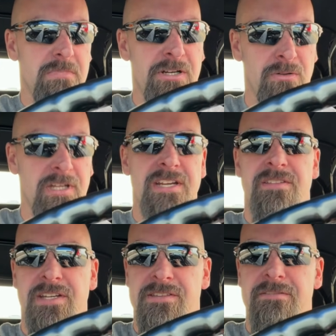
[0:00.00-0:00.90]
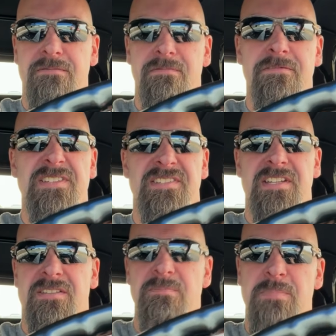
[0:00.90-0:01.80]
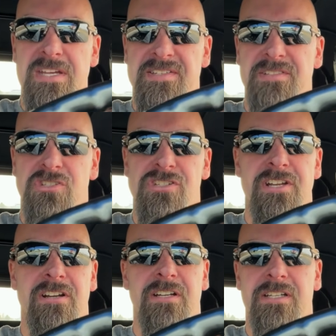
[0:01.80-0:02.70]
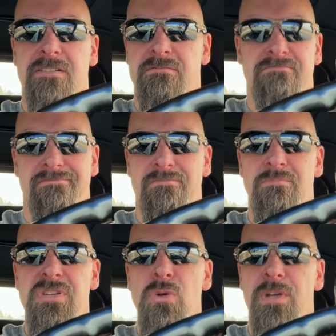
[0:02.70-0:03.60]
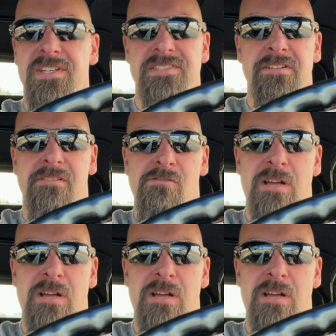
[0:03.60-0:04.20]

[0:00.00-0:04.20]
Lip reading: don't like this is like the basic generic Buick steering wheel.